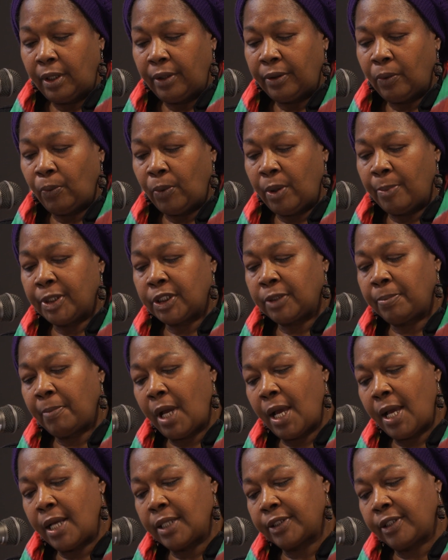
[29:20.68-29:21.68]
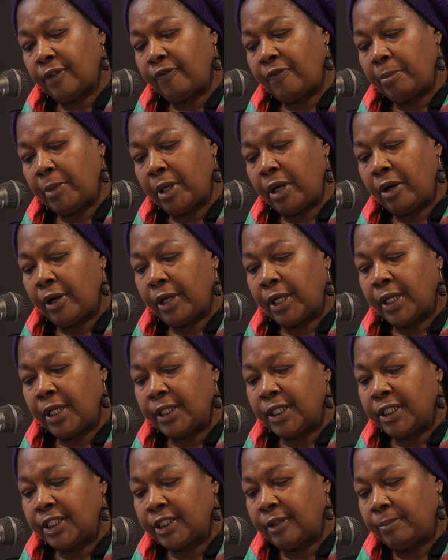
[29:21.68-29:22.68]
The Women's Mosque of America
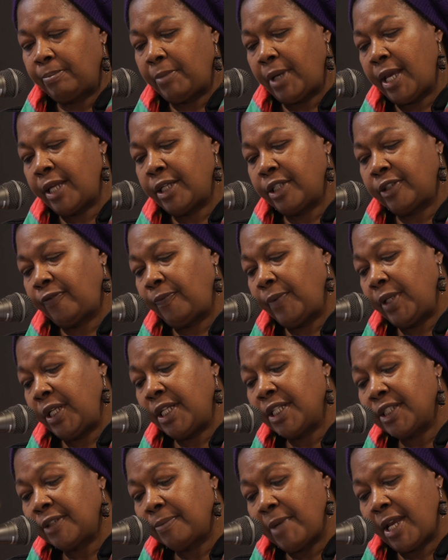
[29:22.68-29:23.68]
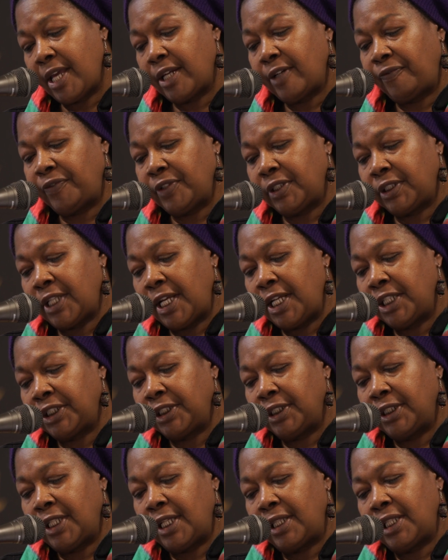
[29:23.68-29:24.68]
is a
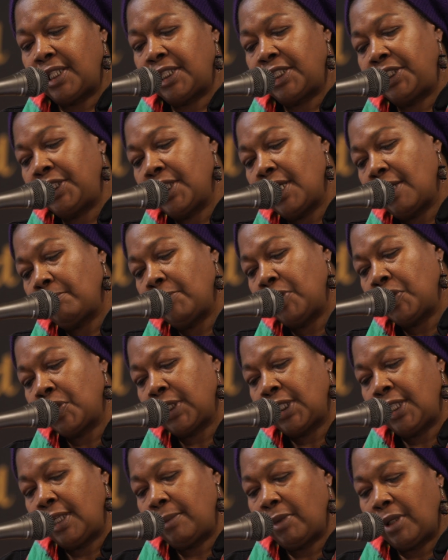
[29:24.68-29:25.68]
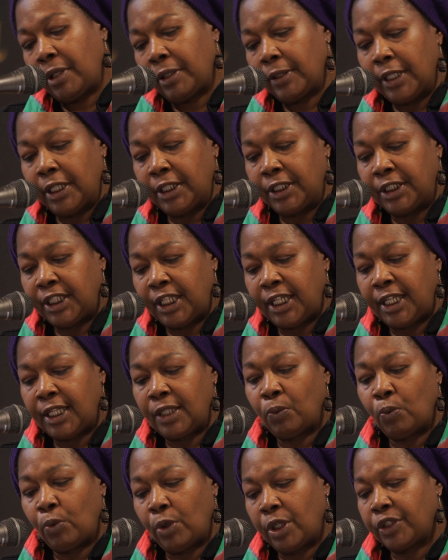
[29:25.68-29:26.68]
manifestation that this young Muslima
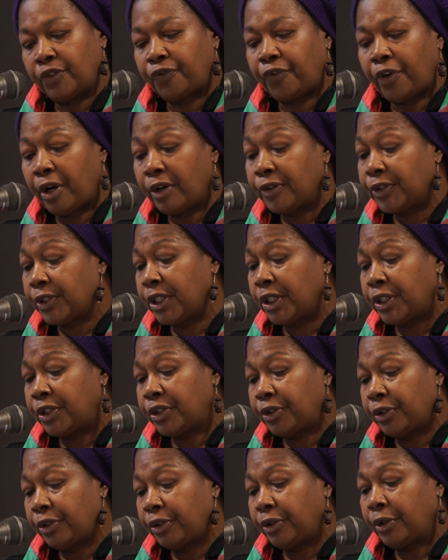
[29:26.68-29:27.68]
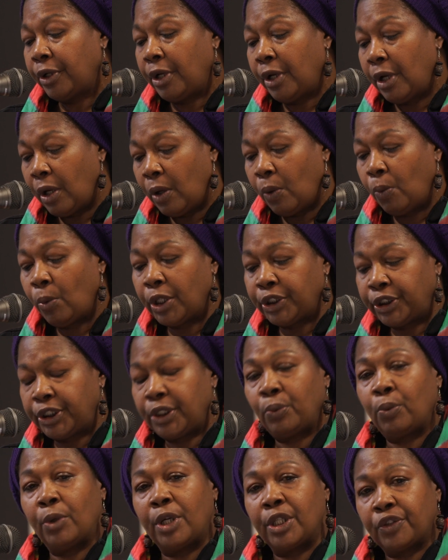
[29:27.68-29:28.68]
indeed wants for her sister what
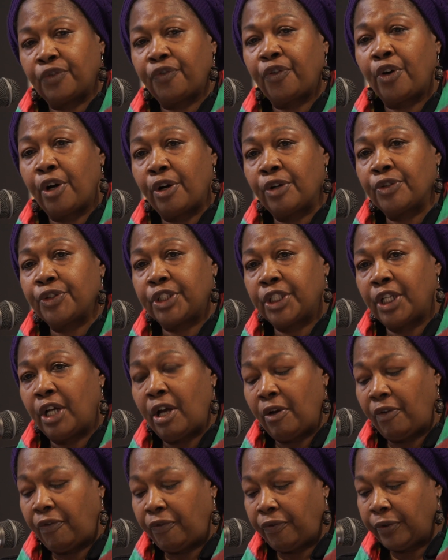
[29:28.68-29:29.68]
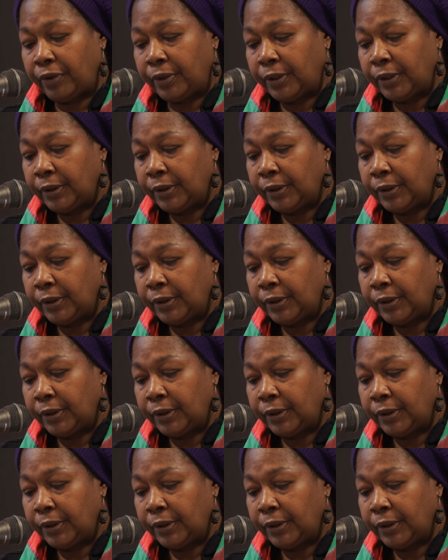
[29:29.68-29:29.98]
she wants for herself.